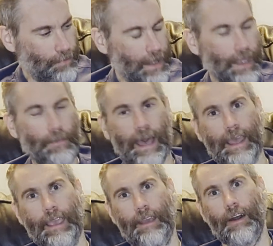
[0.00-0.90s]

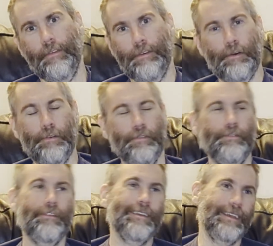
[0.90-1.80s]
piggybacking off
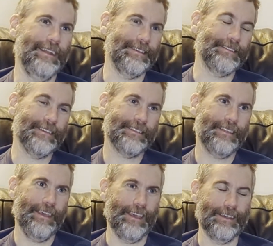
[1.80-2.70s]
of an
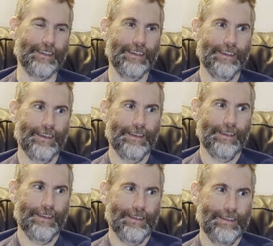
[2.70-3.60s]
existing
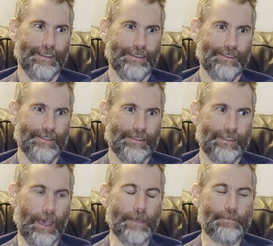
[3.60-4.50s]

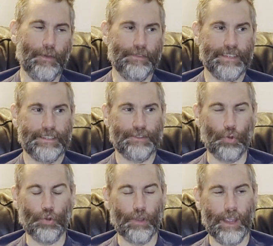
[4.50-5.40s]
type of
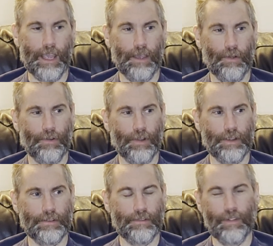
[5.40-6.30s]
story
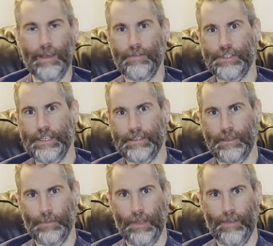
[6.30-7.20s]
or leveraging
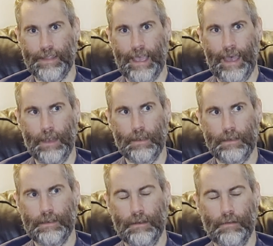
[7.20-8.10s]
something like that
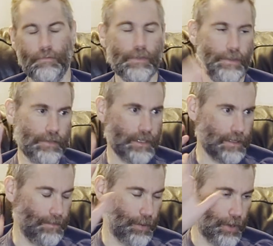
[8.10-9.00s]

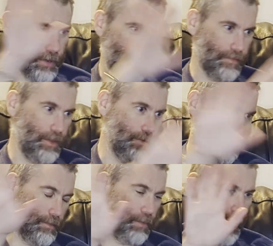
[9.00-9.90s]
reduces the burden of
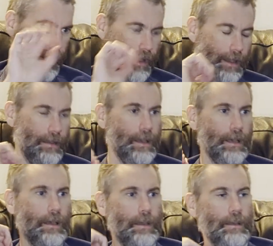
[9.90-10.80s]
doing the writing,
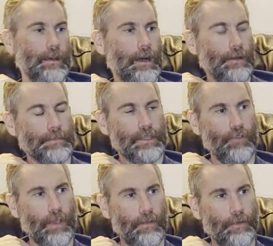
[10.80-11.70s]
so
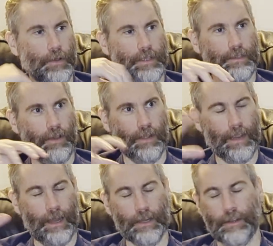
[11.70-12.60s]
you can focus on
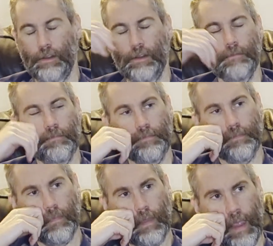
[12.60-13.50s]
character.
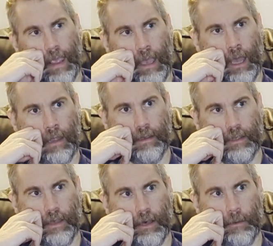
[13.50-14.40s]

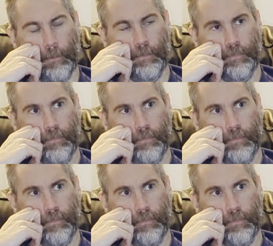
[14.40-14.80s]
And